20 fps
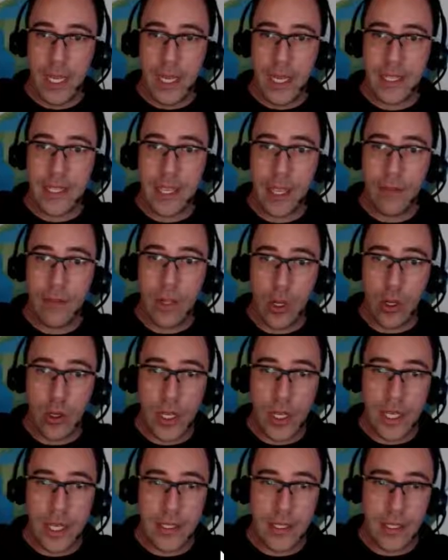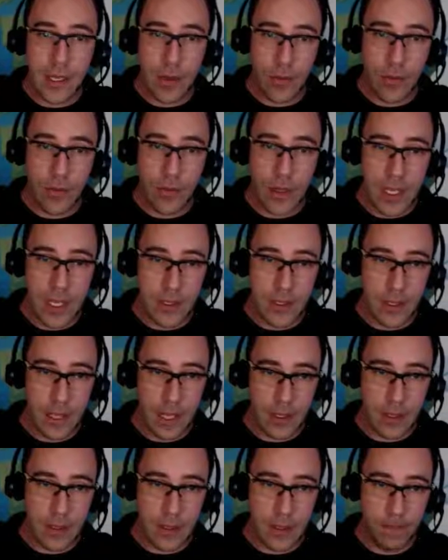Let's have a look at some of these
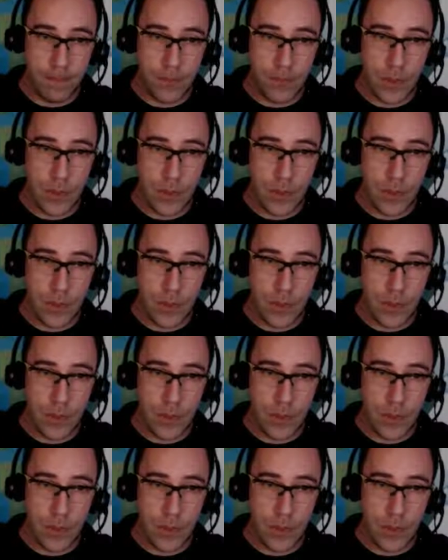things.